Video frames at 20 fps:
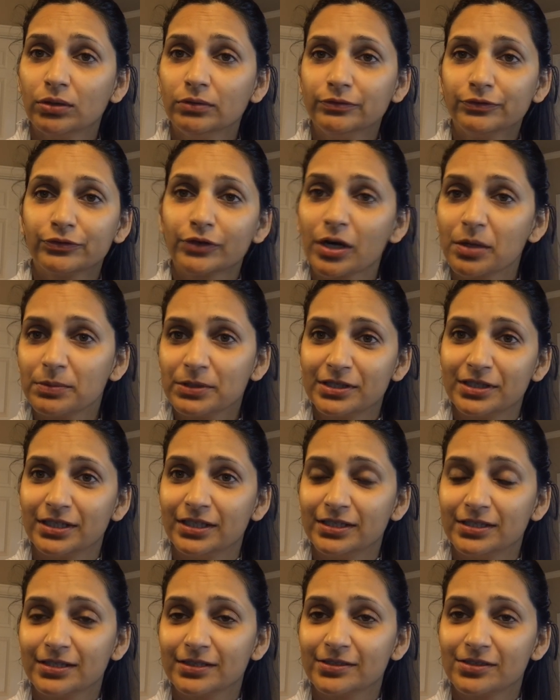
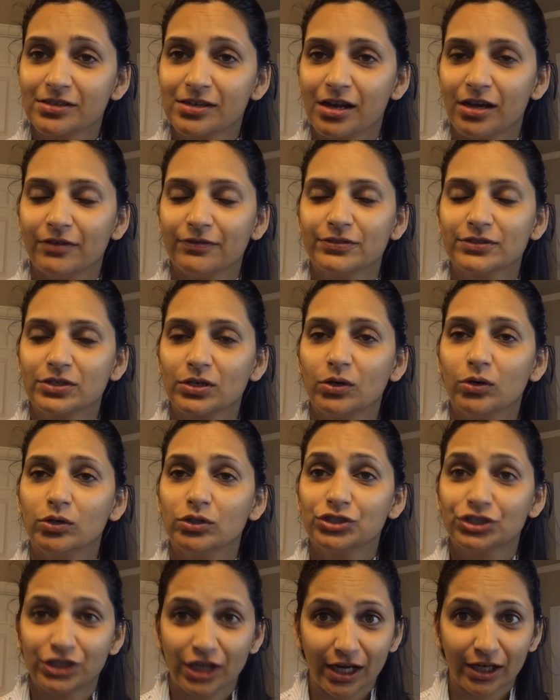pharmacies and stuff.
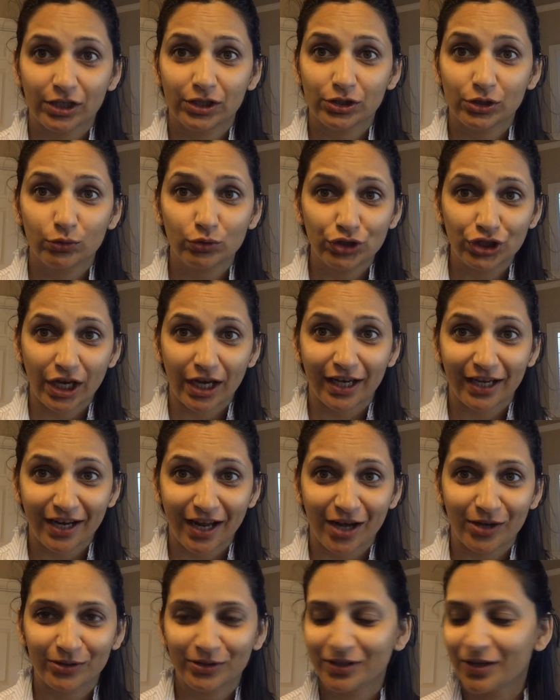So check it
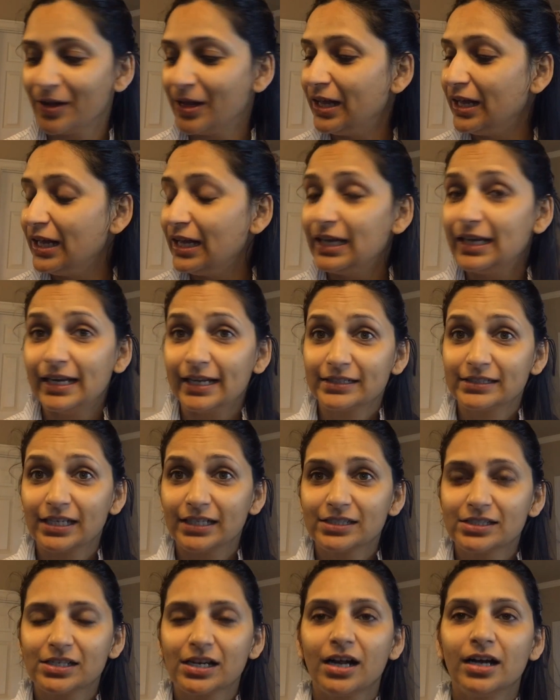out. Let's
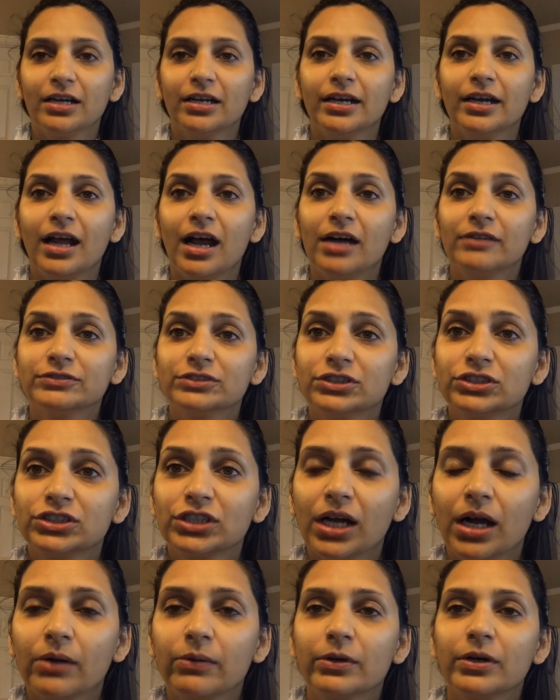get started. After
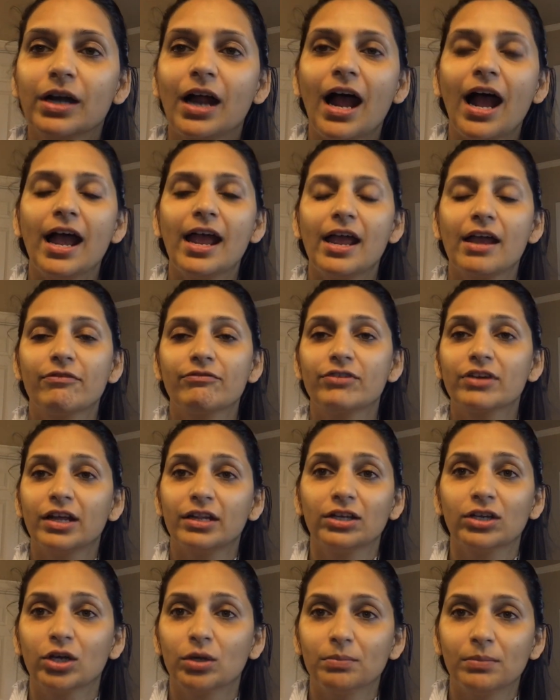shower, I have
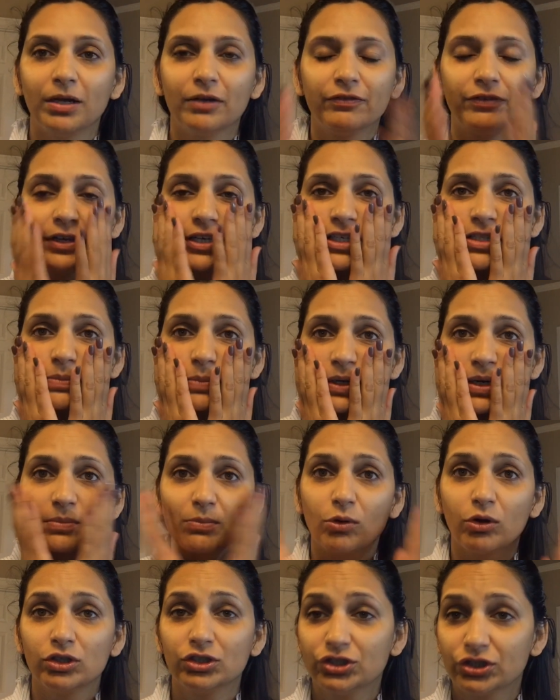nothing on my face but a
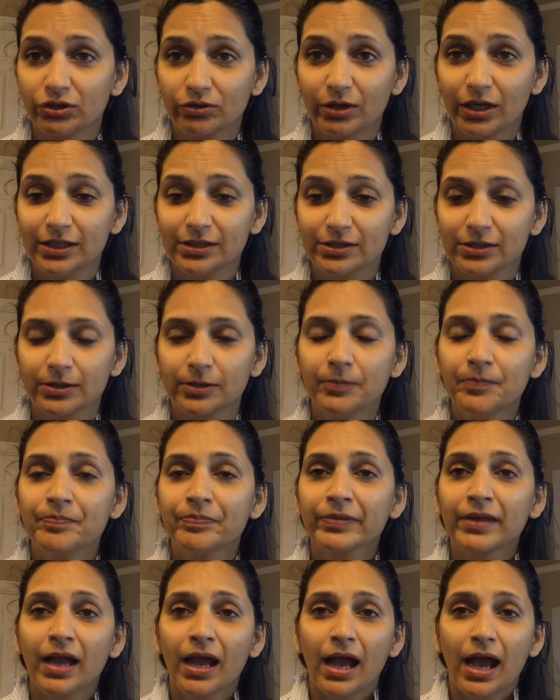moisturizer.
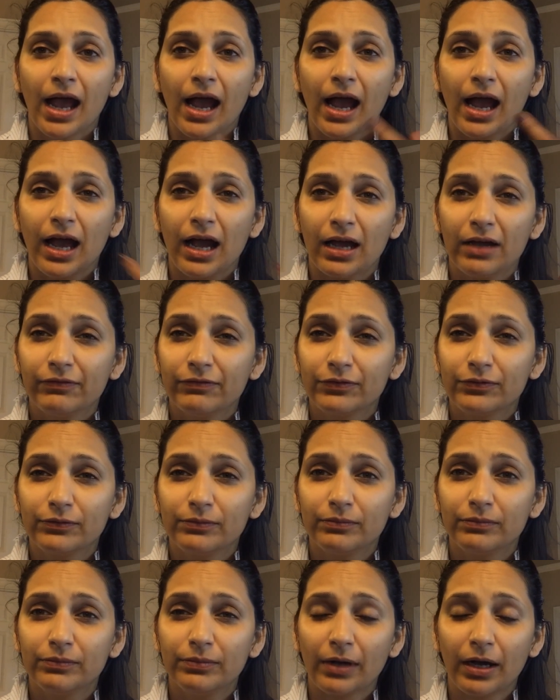
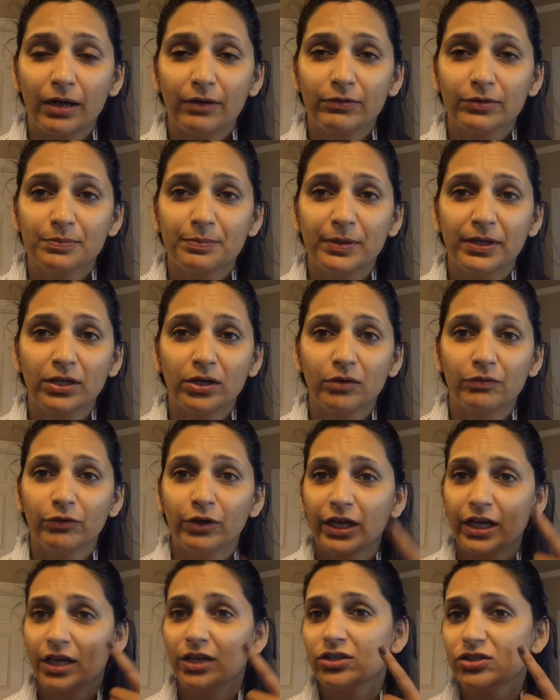I've been on
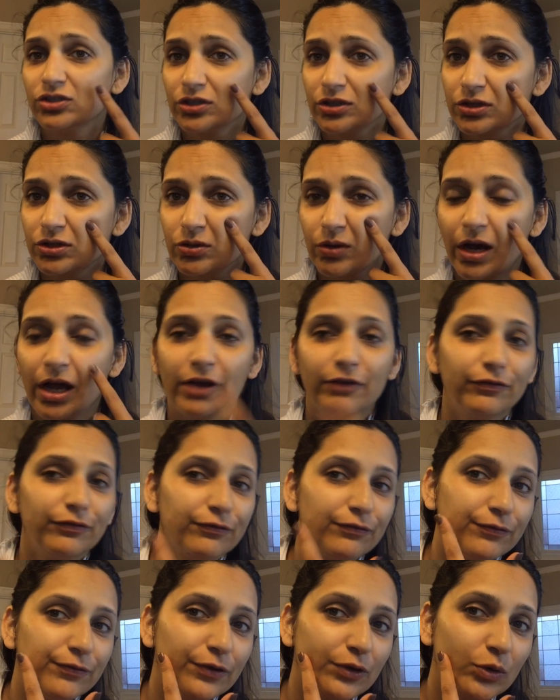vacation, so I have
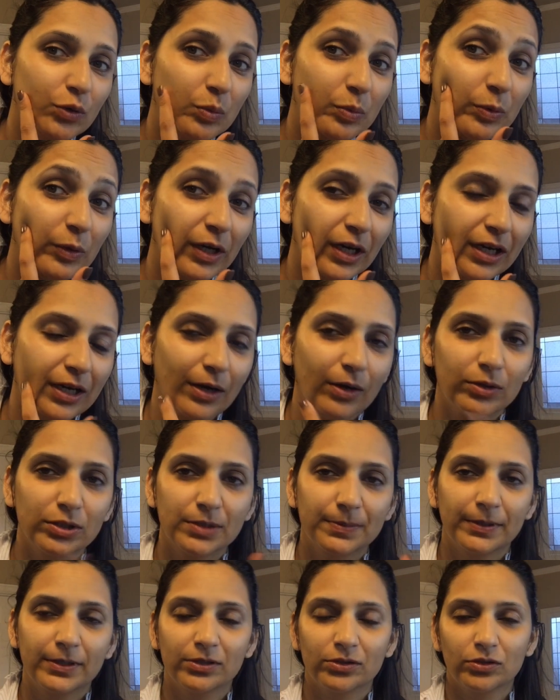few
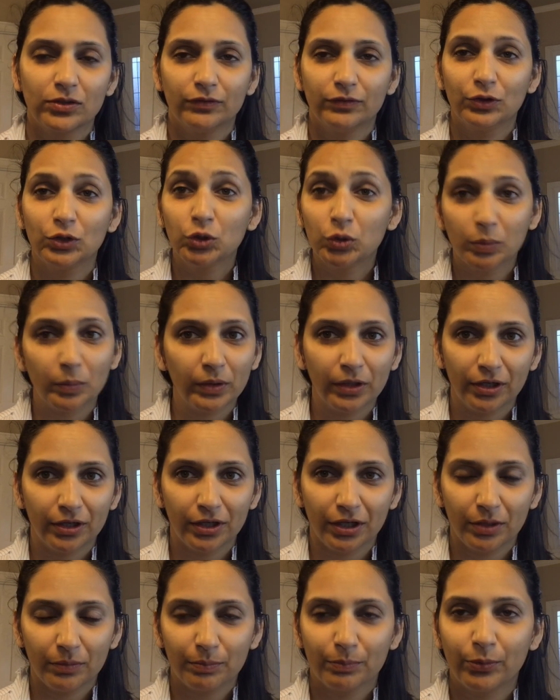breakouts because of the
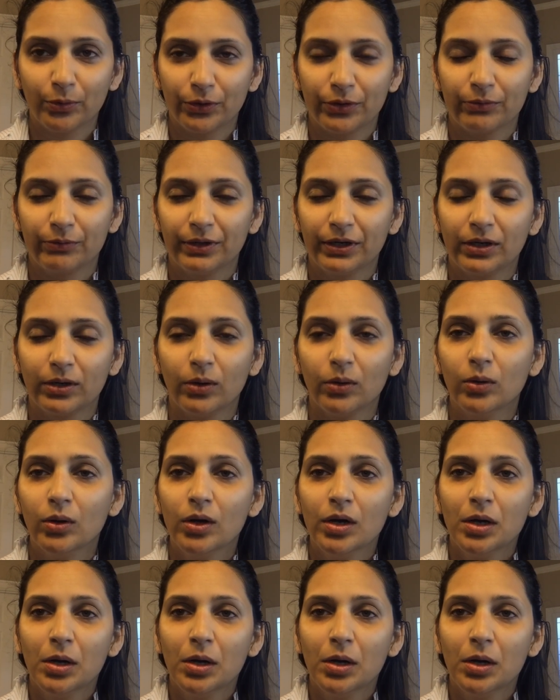humidity in Puerto Rico,